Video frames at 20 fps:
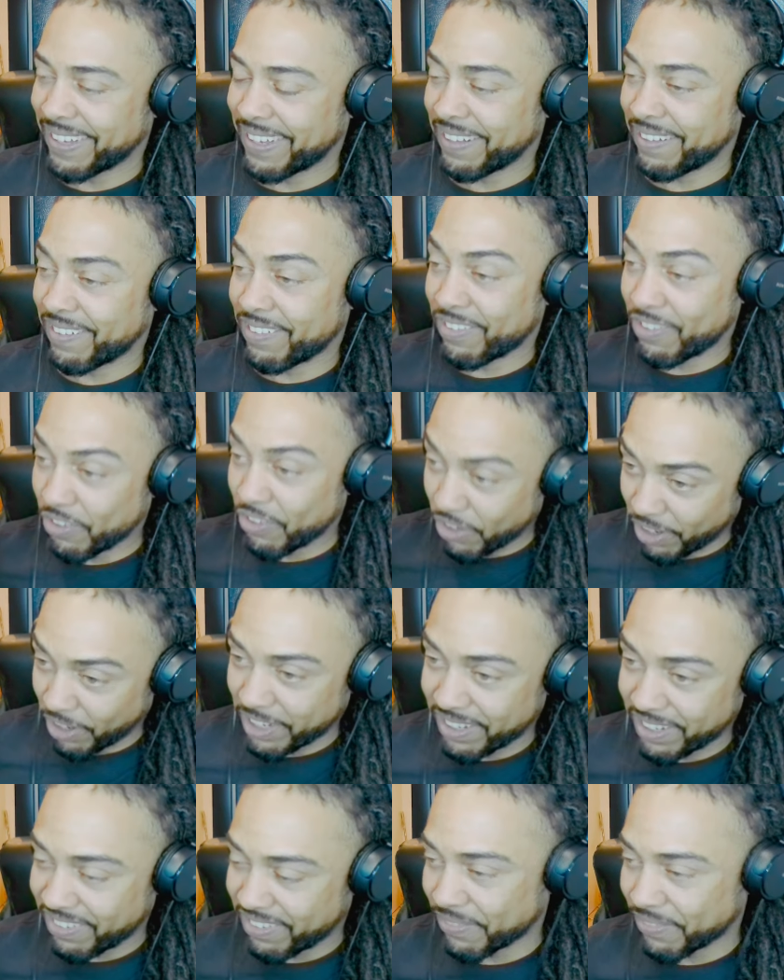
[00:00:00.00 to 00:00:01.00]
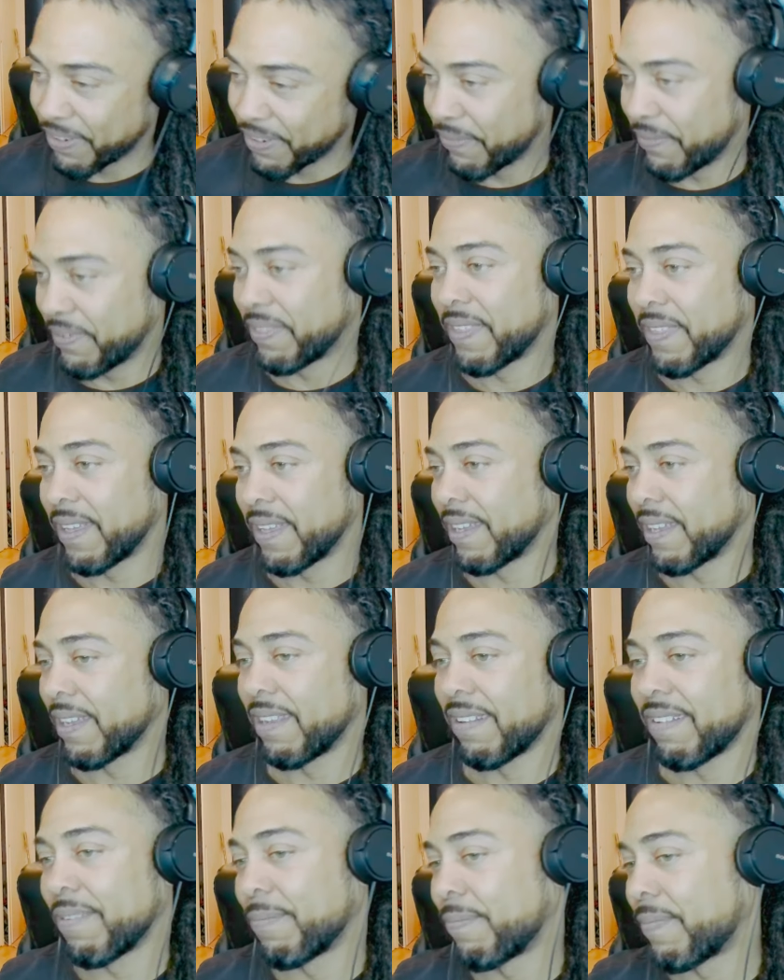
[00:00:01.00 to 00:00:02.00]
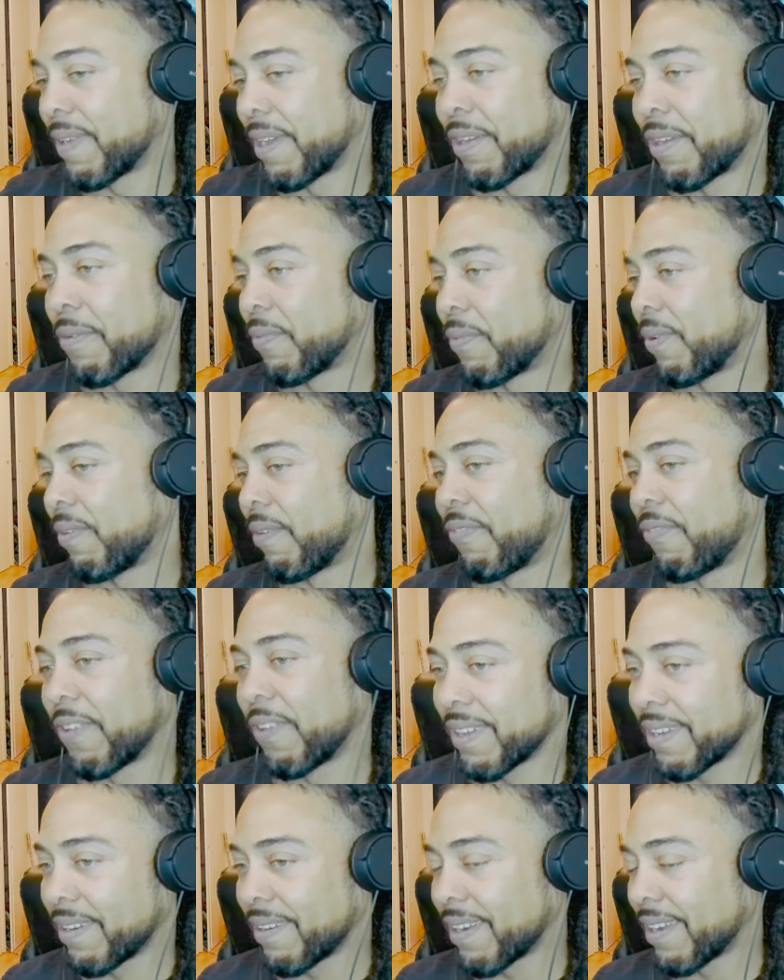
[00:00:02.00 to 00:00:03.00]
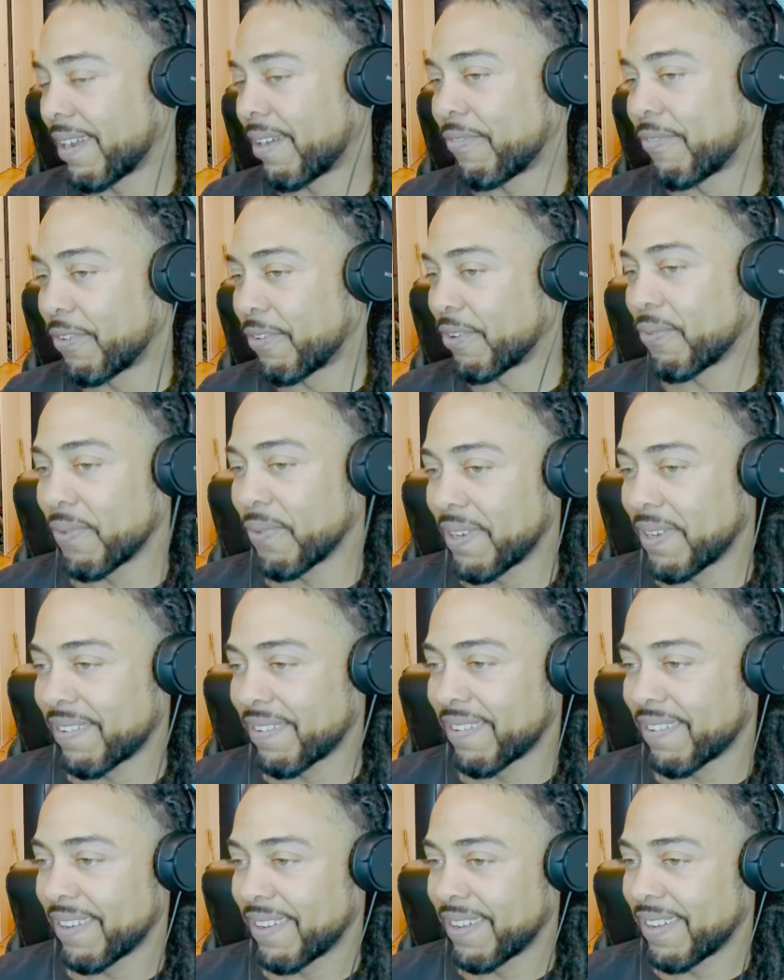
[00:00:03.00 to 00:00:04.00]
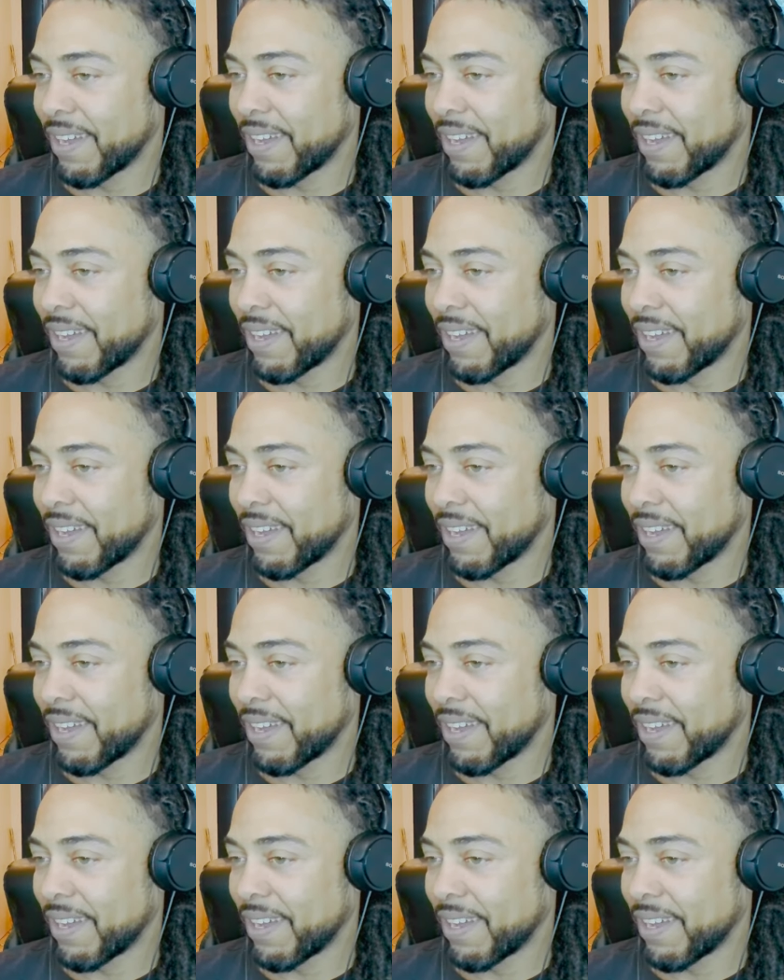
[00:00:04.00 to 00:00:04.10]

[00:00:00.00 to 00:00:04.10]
his knowledge of everything is impeccable. I fucking I fucks with this.